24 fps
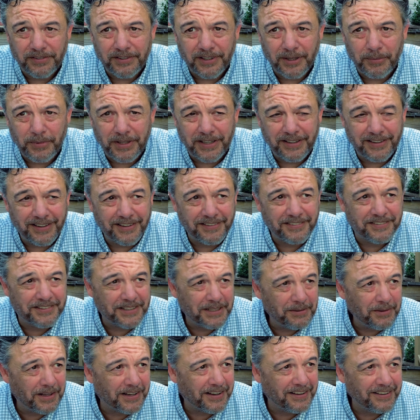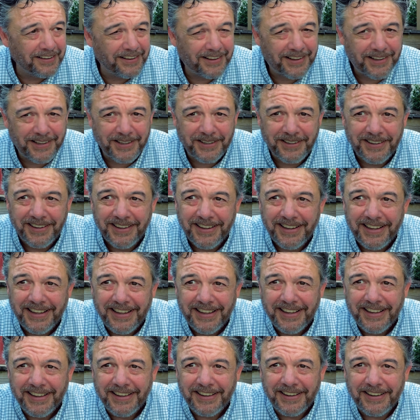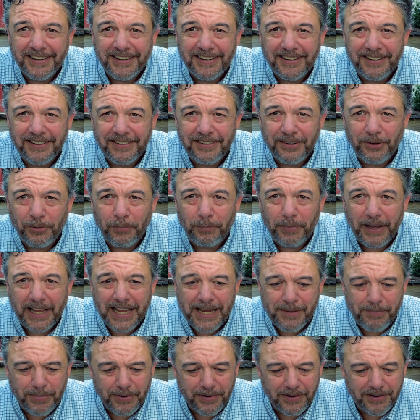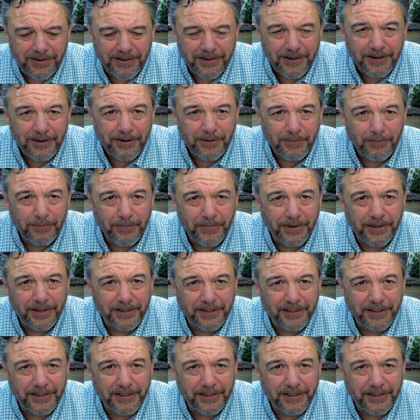I mean, it doesn't seem like a lot on paper, but